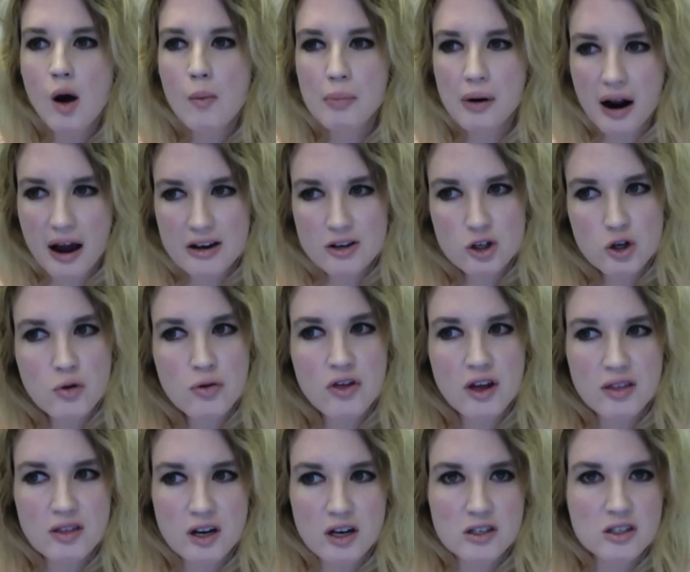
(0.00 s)
But I do
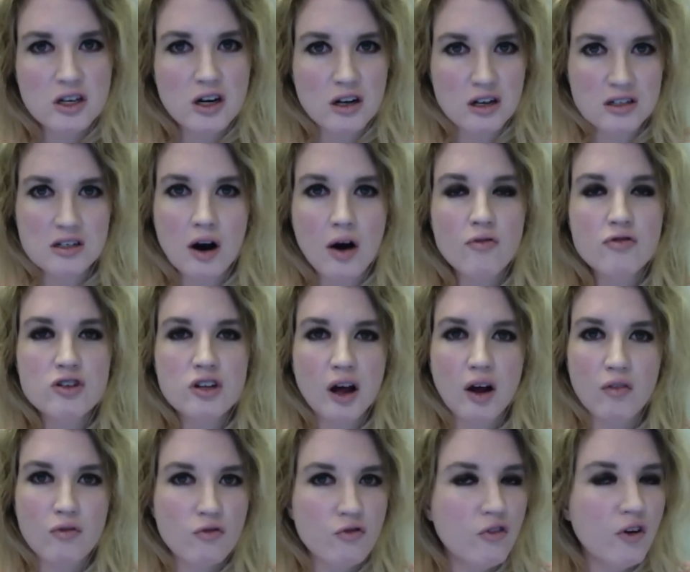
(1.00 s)
think that it's going to
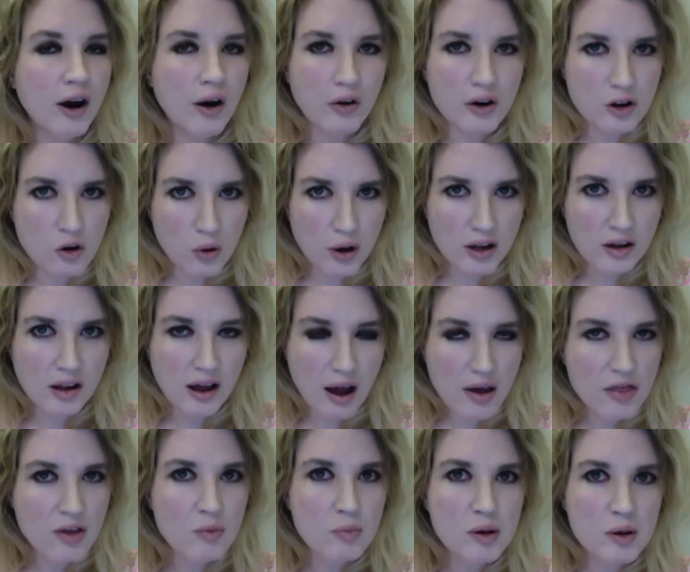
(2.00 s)
dovetail very quickly. I
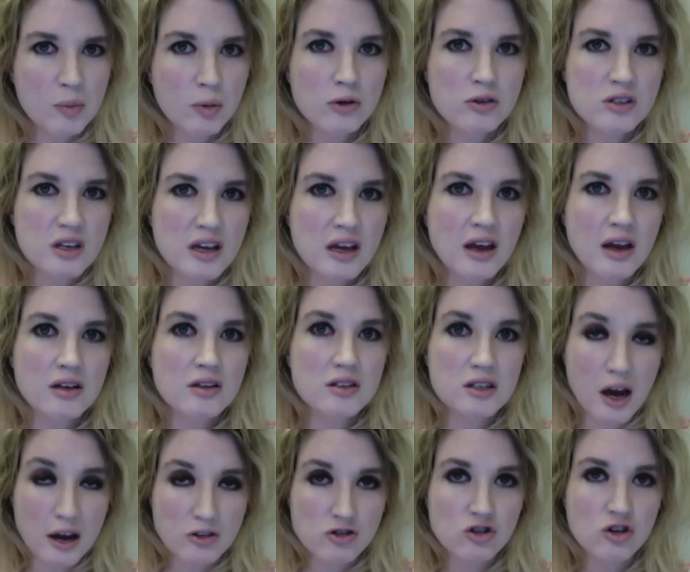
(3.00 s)
think people seeing it
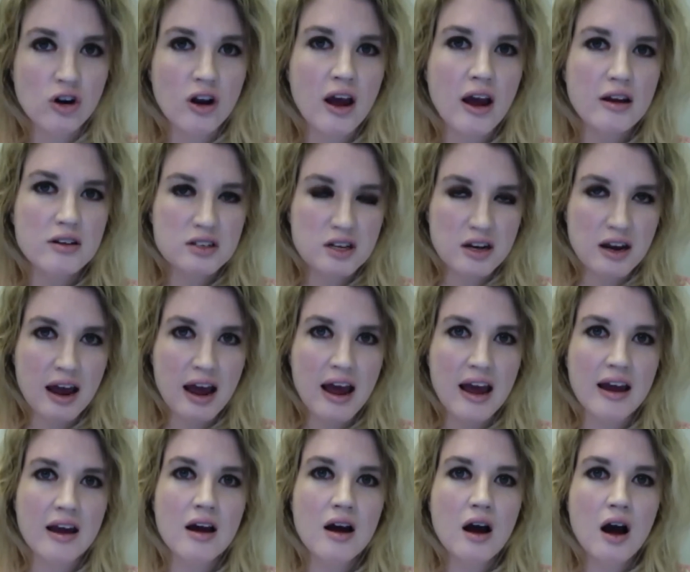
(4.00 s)
yesterday,
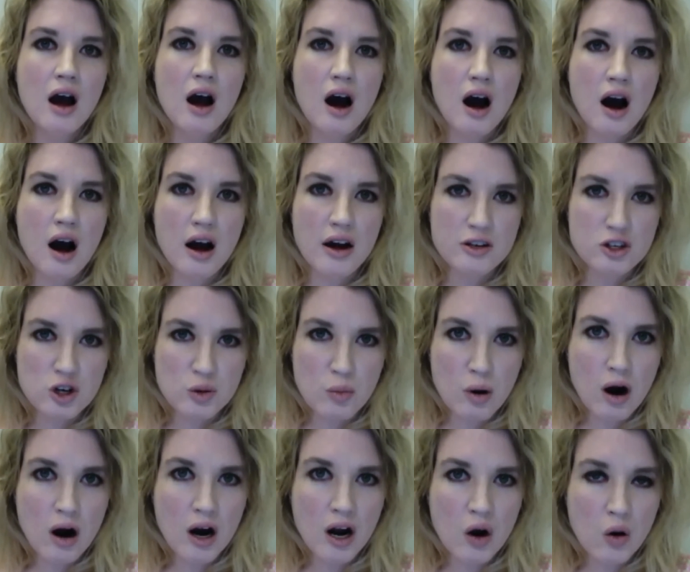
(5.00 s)
today, uh, and
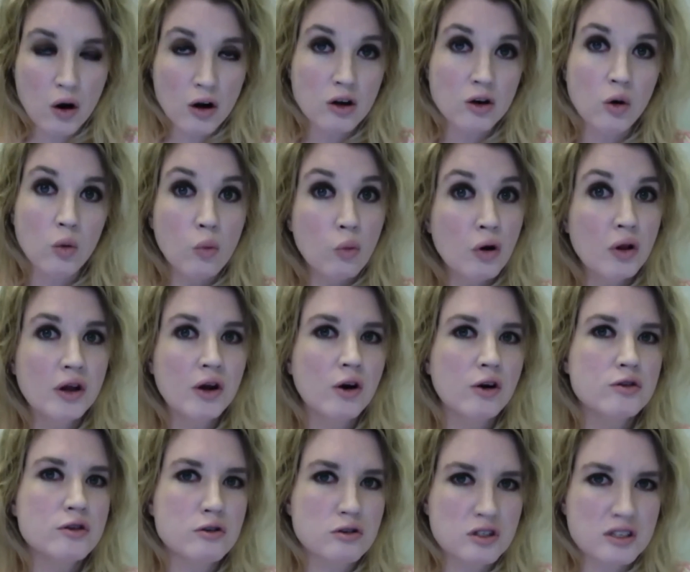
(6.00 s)
tomorrow are going to really
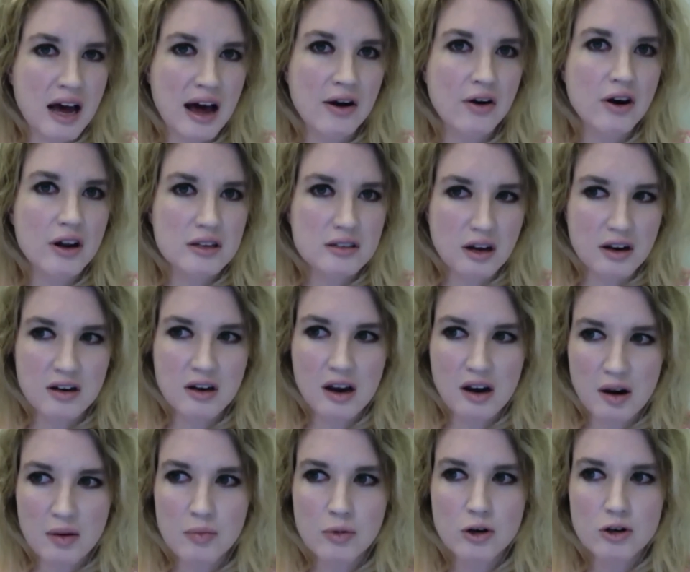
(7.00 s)
hurt those Saturday, Sunday
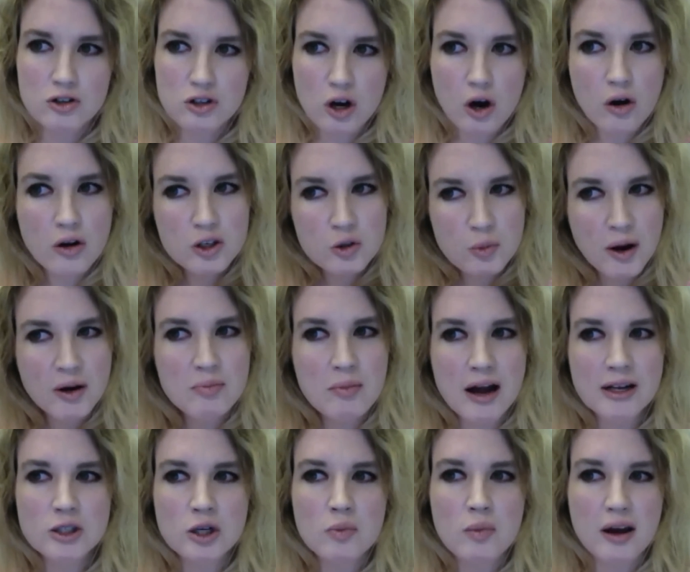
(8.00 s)
numbers. So expect
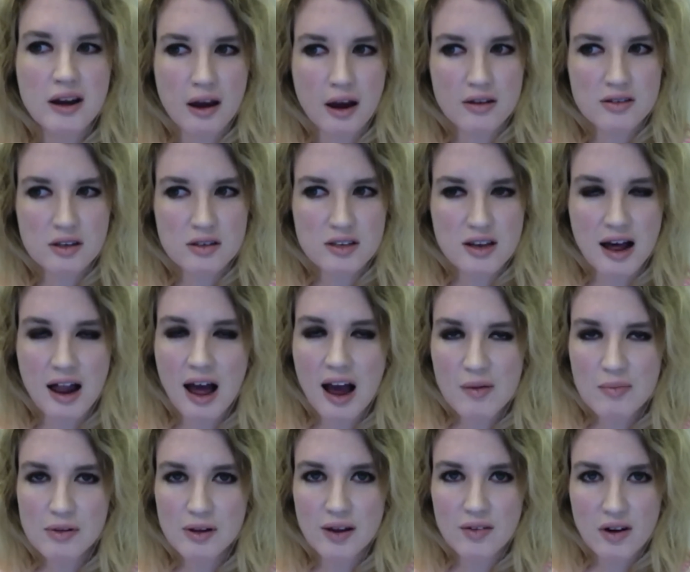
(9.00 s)
Magic Mike XXL, I
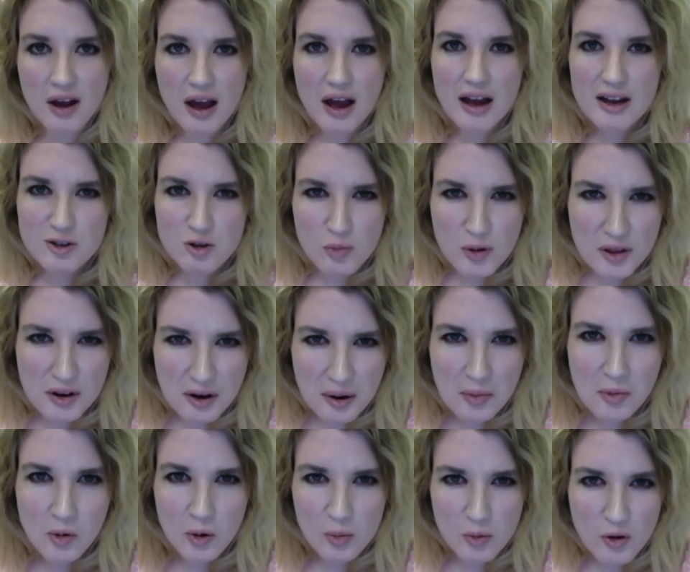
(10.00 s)
believe, to be the
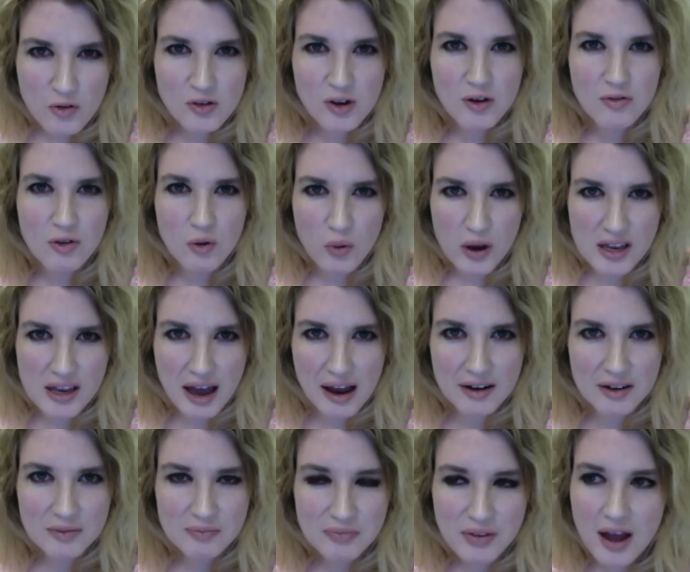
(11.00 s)
number one movie of the
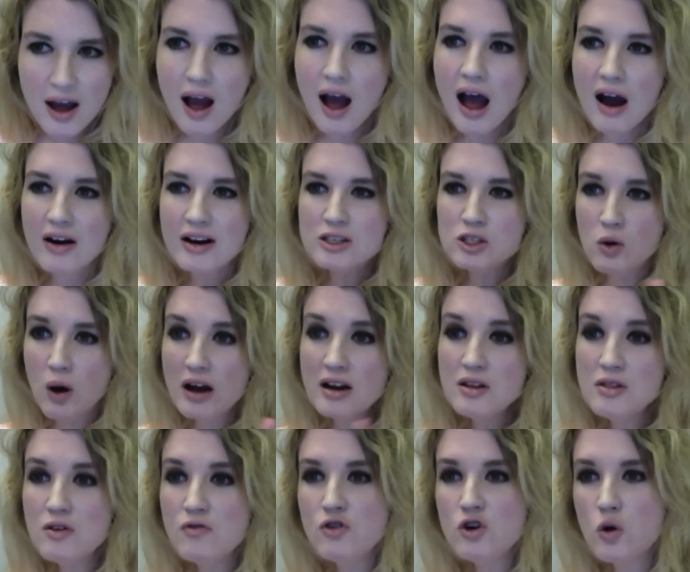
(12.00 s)
weekend. All right, so on
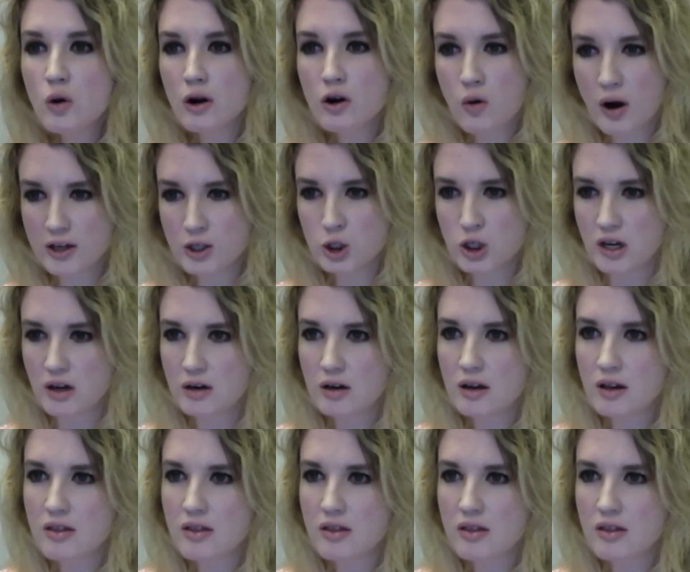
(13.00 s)
to the viewer question.